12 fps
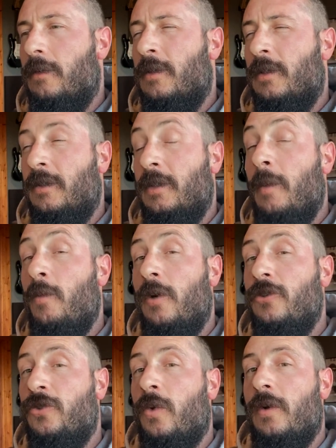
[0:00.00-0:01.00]

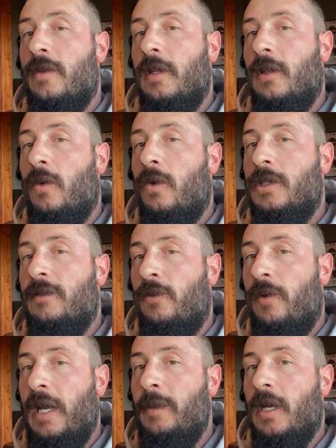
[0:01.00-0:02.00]
somewhat shorter than Lawrence of
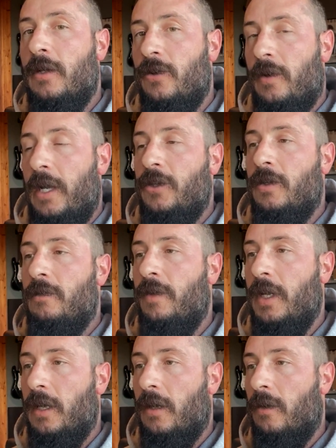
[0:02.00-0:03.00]
Arabia duration
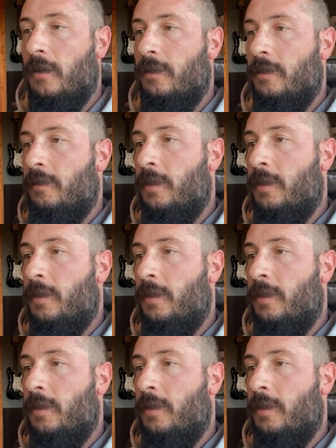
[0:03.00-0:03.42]
video,